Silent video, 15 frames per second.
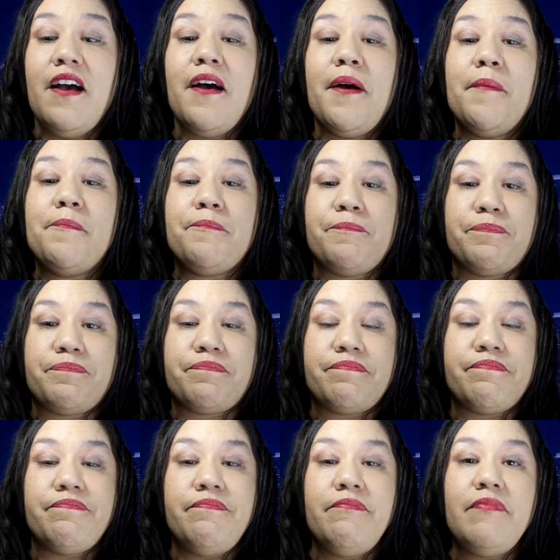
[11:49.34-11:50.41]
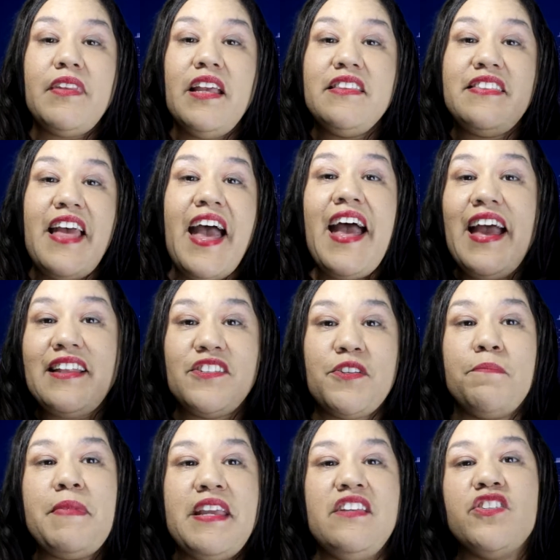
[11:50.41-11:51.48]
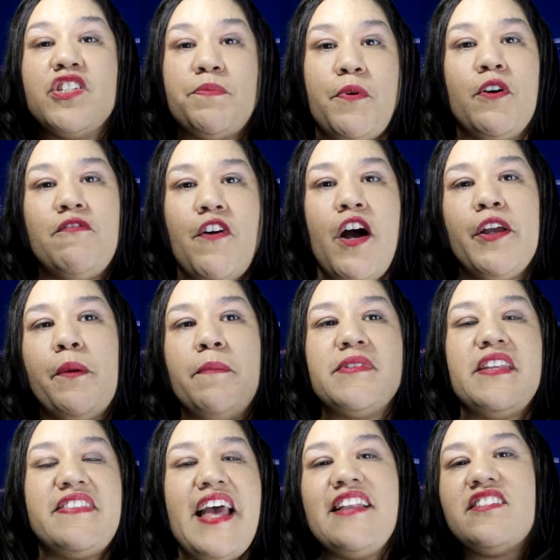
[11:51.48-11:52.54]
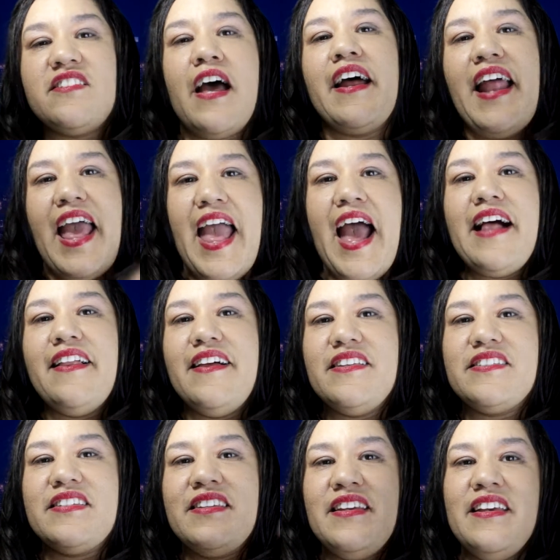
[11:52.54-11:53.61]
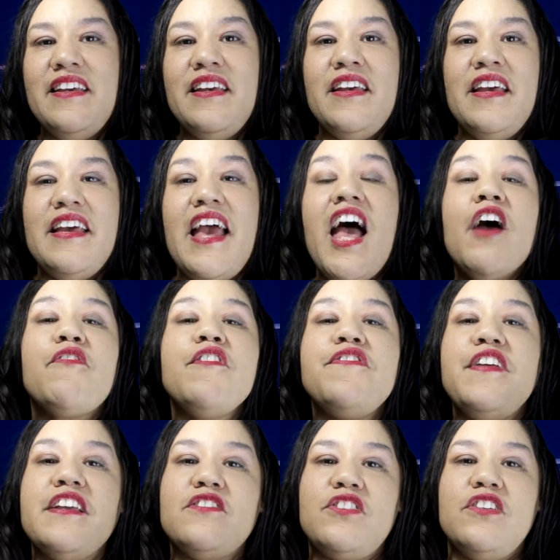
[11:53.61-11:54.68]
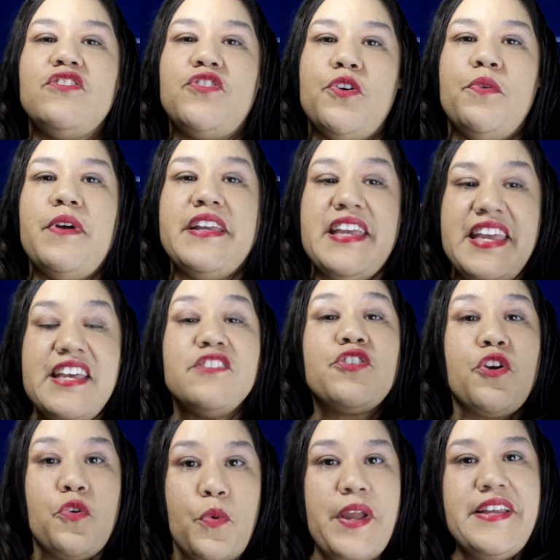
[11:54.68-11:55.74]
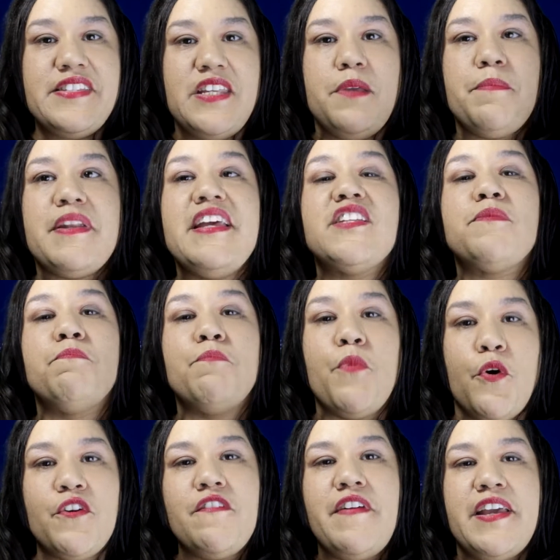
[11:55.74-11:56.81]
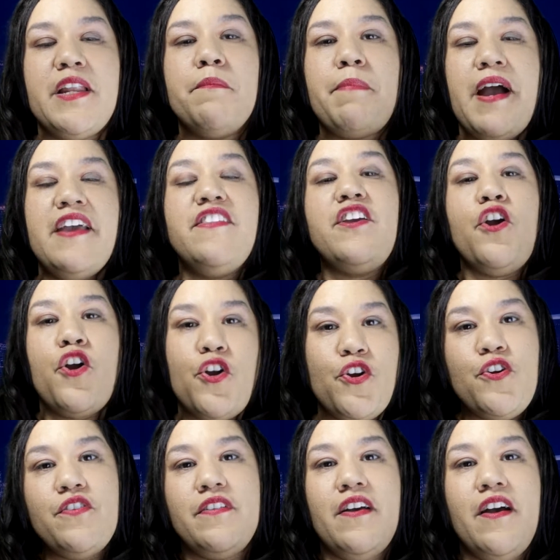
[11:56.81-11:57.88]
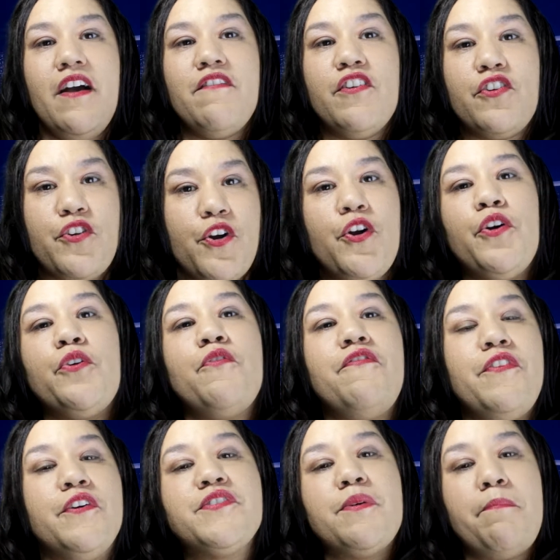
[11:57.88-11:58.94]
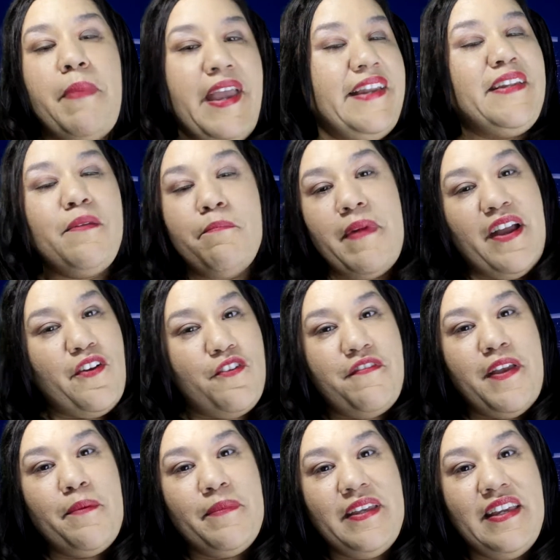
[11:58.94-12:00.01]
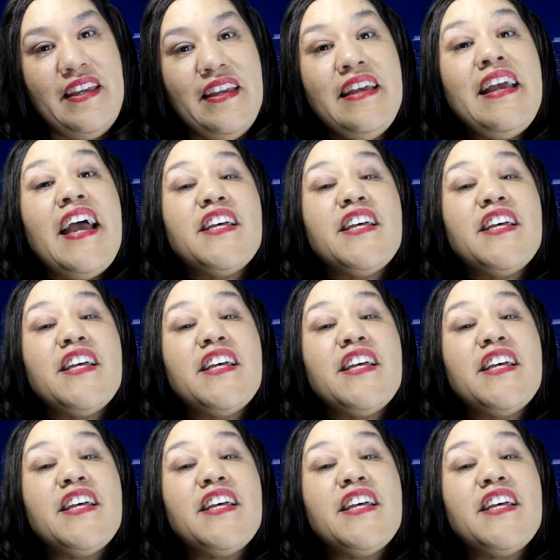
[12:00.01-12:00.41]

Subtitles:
That to me just spoke volumes that that's not Alice. Everything she's doing is crazy, but is motivated by the hurt of a girl who feels abandoned by her family,